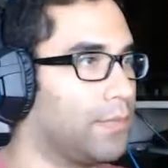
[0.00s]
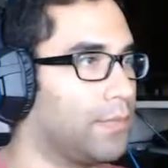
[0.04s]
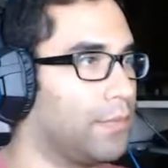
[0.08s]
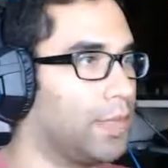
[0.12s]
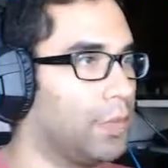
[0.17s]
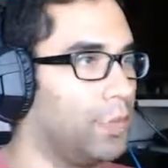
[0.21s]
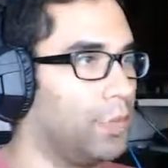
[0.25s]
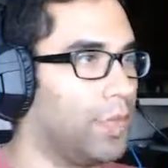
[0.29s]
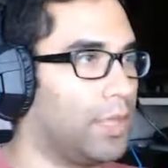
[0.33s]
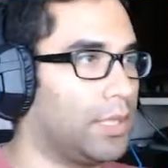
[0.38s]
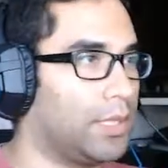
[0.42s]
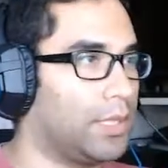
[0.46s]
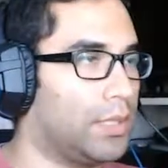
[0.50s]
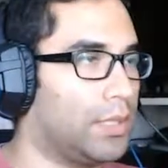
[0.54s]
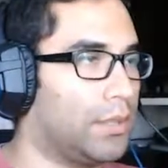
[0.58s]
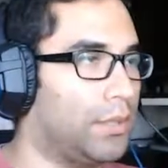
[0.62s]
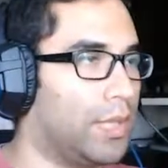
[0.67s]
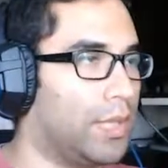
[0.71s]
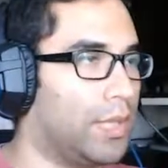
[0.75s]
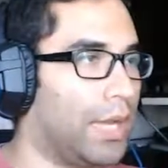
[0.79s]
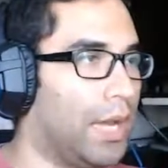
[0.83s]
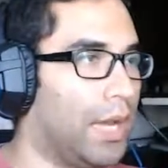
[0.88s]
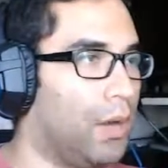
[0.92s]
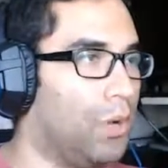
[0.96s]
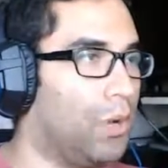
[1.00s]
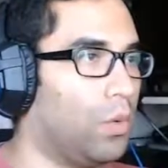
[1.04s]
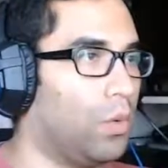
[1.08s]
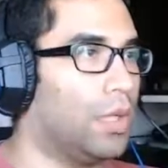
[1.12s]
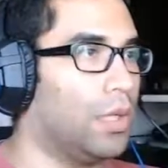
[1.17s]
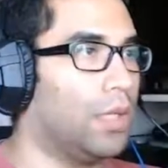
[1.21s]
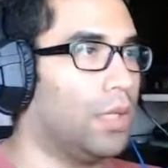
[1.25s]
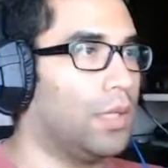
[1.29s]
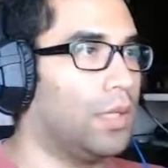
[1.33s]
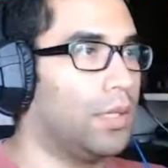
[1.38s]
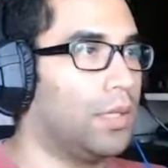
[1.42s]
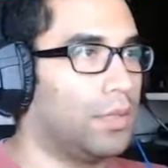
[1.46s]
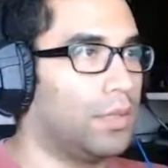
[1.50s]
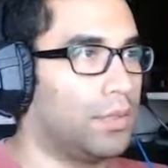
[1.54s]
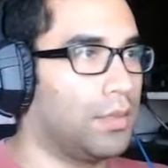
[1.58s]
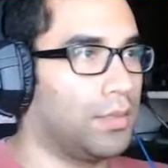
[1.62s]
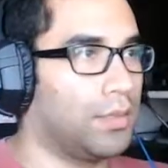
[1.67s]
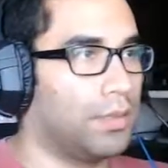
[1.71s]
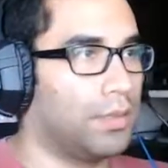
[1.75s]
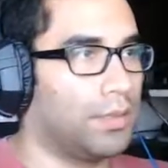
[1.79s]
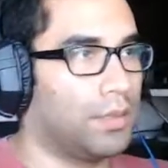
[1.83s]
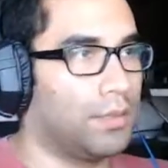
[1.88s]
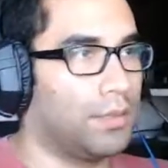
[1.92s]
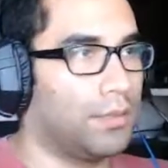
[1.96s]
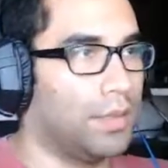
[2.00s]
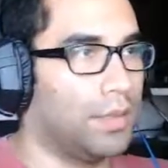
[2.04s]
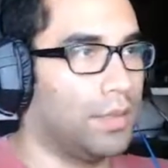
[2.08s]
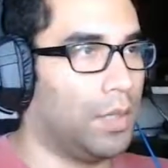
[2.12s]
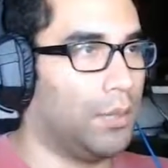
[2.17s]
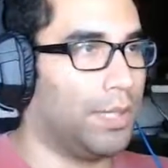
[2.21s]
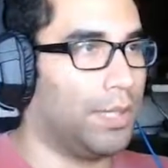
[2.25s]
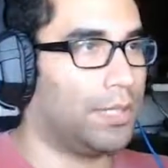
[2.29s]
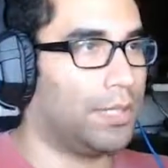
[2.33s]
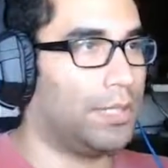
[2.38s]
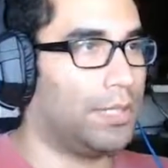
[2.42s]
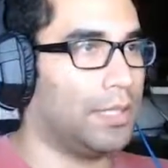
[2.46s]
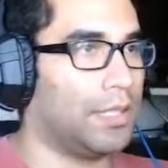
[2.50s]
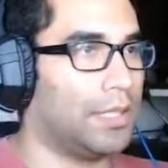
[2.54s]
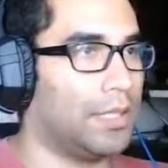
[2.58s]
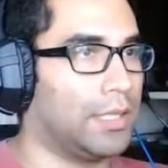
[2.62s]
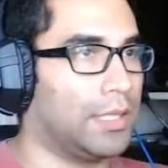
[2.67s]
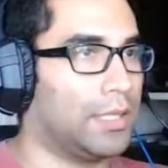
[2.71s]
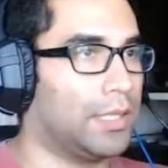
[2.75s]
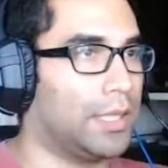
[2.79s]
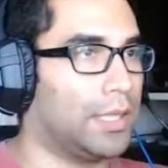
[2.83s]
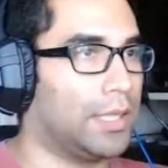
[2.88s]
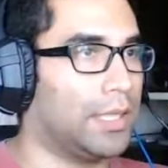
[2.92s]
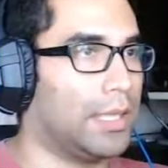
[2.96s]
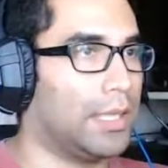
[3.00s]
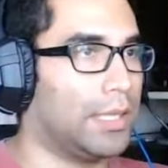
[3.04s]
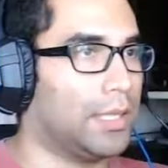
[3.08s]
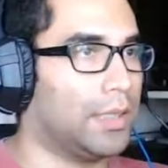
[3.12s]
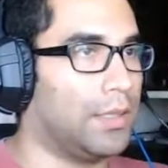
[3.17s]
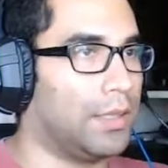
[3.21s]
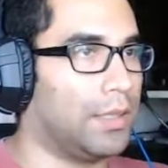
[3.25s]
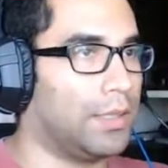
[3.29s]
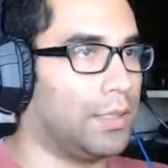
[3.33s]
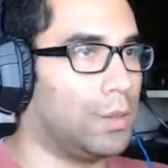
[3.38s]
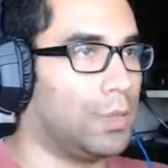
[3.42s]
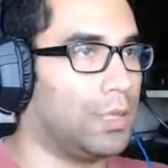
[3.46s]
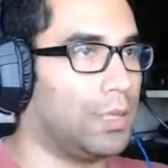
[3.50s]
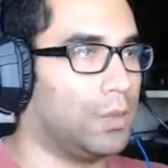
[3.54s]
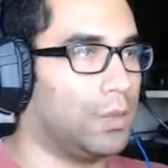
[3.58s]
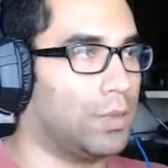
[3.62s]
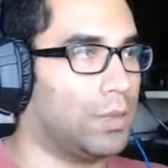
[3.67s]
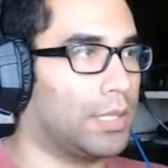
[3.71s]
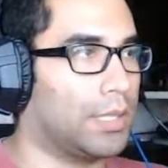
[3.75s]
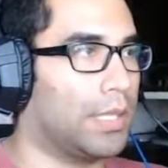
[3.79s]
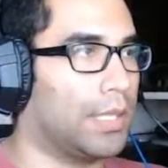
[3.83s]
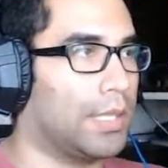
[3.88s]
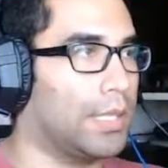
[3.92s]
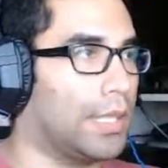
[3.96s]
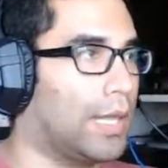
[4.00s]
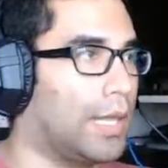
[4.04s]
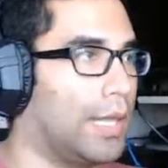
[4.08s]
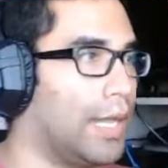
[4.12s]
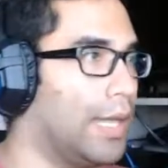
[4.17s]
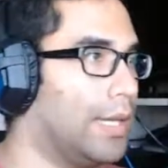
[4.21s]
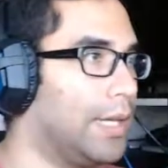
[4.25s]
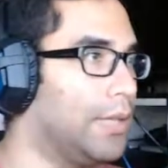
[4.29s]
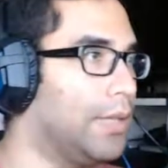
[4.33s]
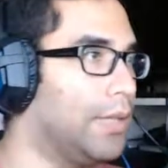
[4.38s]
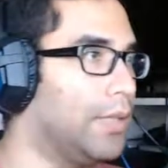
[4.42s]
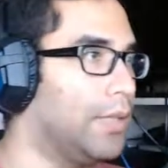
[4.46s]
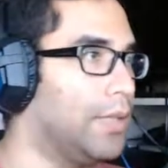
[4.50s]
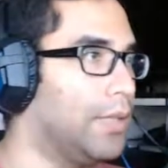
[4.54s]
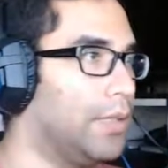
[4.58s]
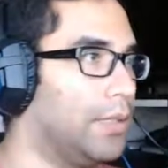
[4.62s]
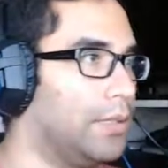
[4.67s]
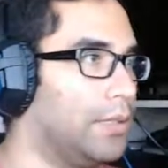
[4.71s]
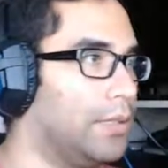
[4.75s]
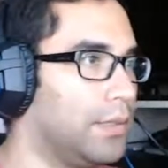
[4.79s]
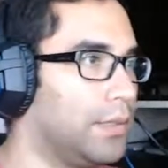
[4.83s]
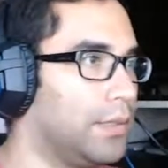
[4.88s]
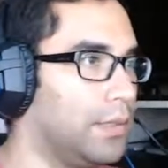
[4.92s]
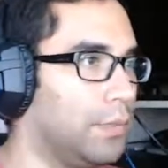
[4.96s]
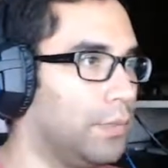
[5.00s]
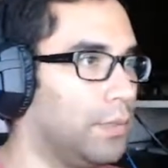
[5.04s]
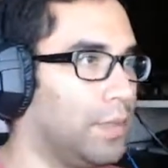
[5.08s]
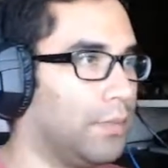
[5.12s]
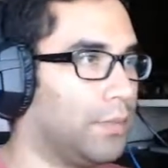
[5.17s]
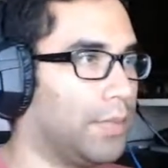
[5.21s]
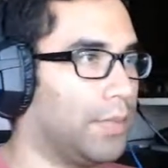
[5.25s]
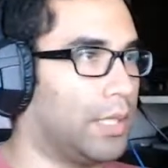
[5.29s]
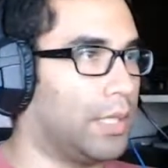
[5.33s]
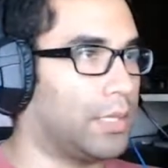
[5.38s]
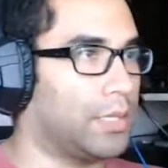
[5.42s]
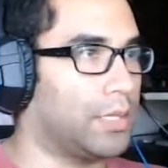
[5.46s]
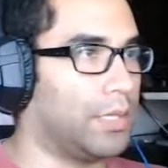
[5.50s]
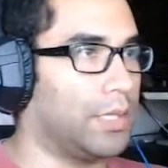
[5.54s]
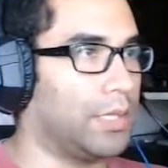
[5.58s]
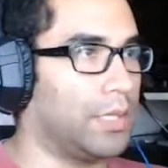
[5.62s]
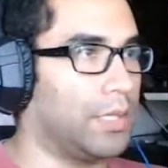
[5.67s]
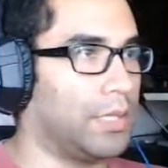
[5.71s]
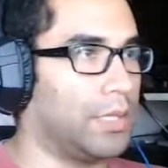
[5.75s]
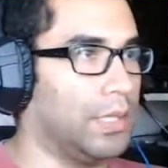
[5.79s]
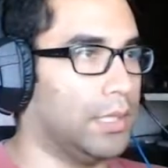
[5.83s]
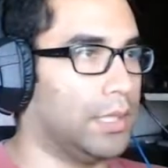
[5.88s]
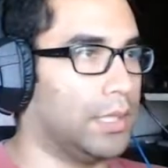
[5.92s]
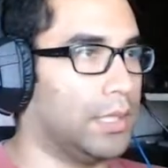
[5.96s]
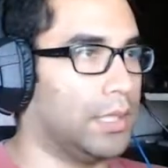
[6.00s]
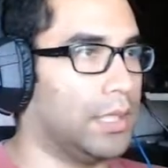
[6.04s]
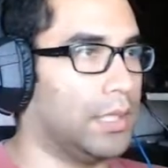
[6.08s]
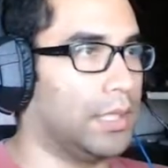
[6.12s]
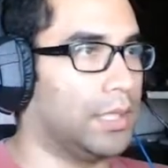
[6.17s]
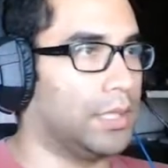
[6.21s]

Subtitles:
What? But how? Oh, my dear, this is the end of the line. The big monster did this.